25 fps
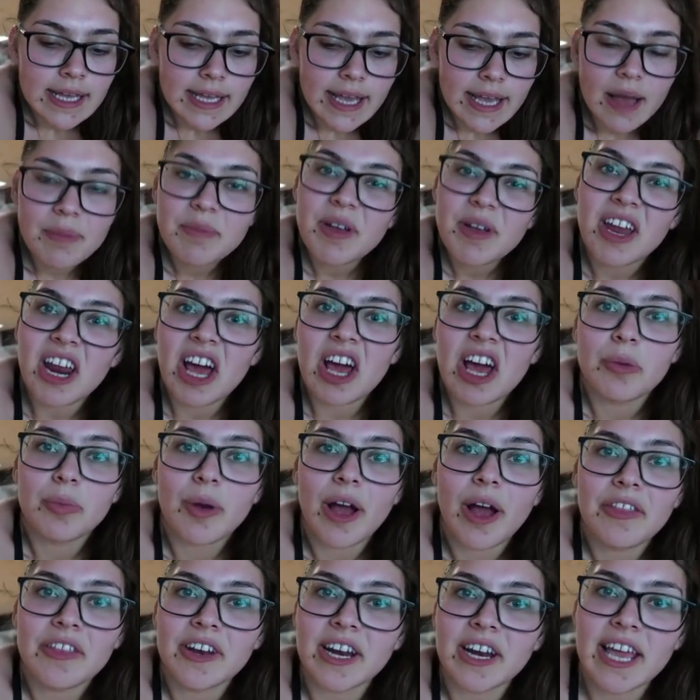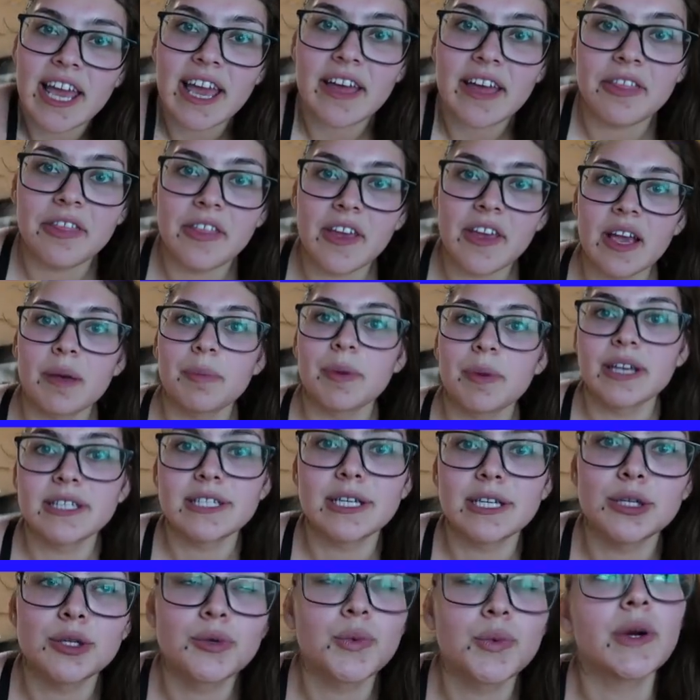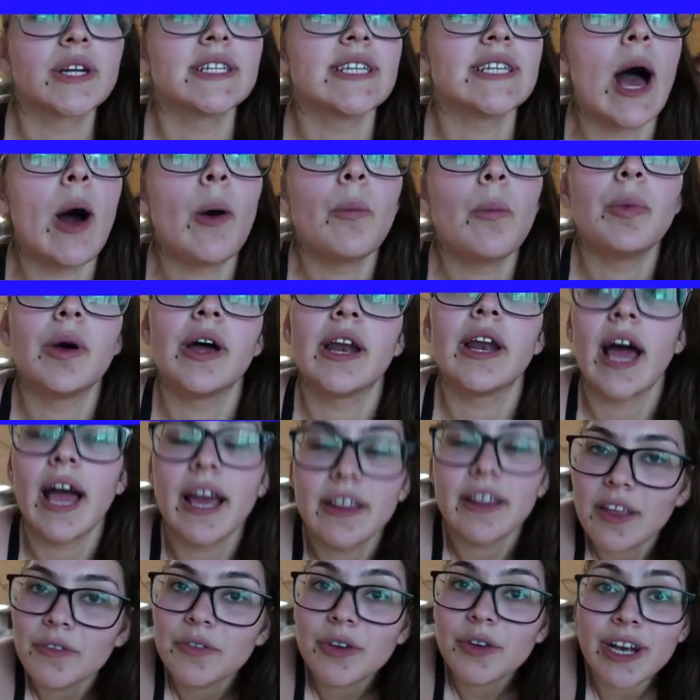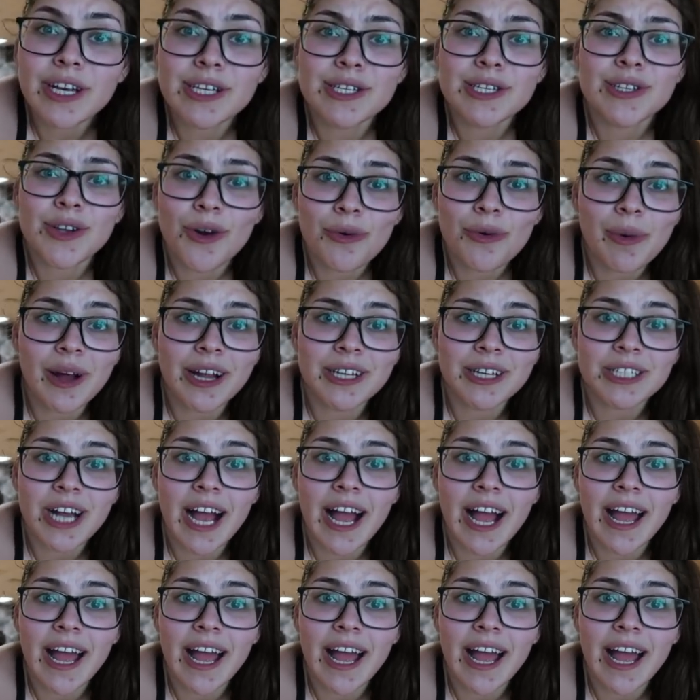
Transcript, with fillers: yeah, I'm kind of out of breath and I can't think because I just worked out, but I love you guys so much.